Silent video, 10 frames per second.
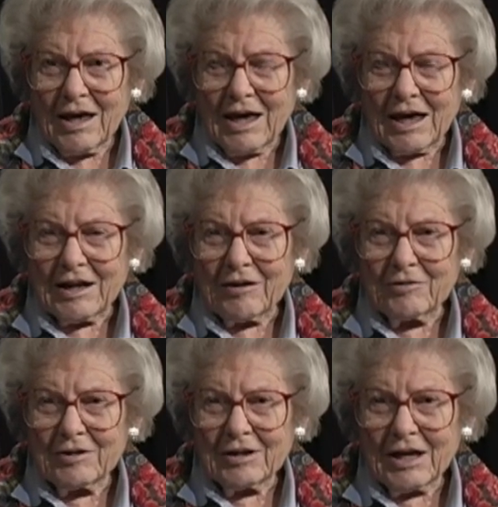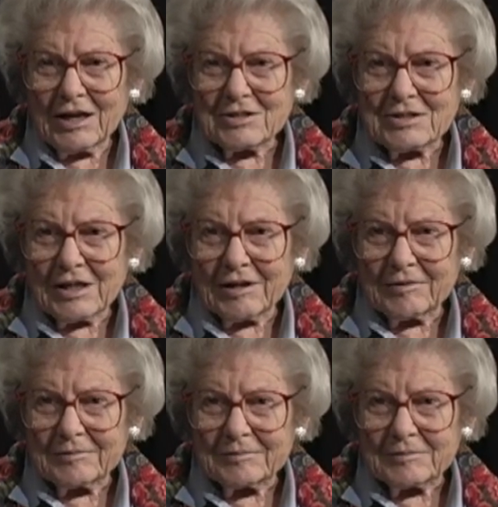And I realized that
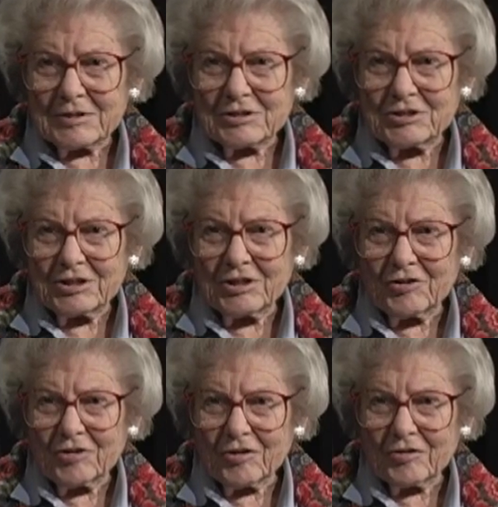she deserved